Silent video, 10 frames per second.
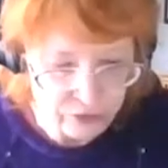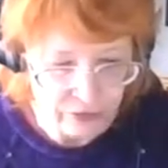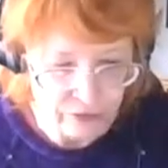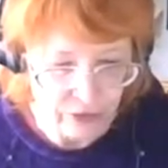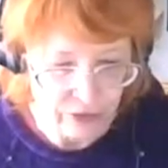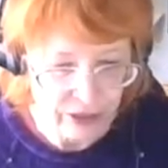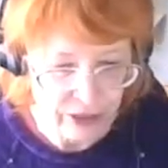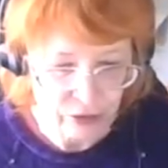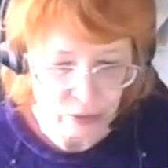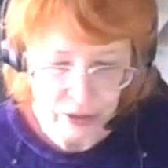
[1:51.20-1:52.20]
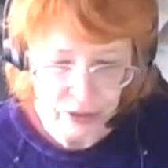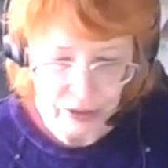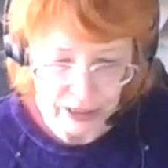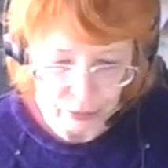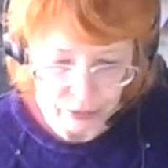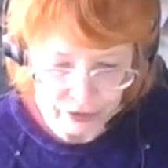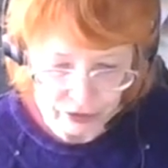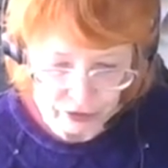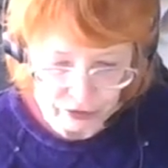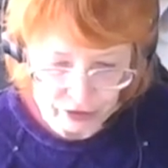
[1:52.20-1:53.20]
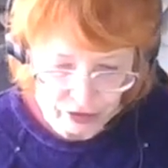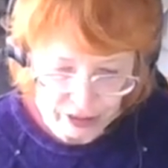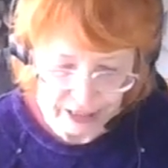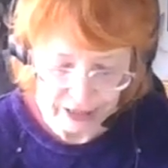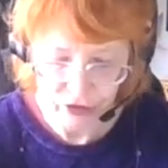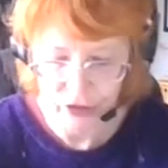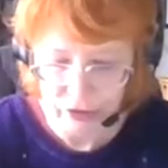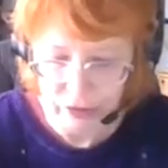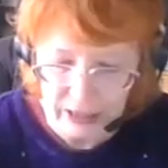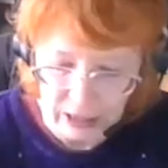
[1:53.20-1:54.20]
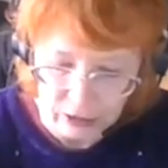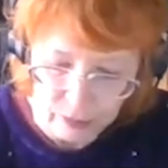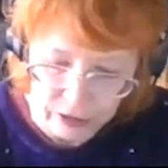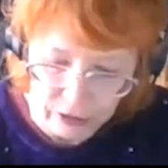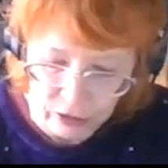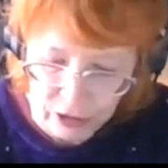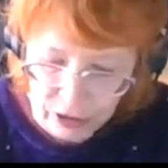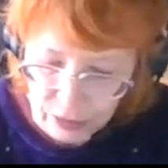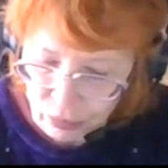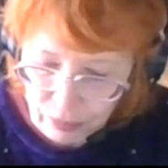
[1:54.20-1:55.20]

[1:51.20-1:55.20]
of different things within health professions education: case-based learning,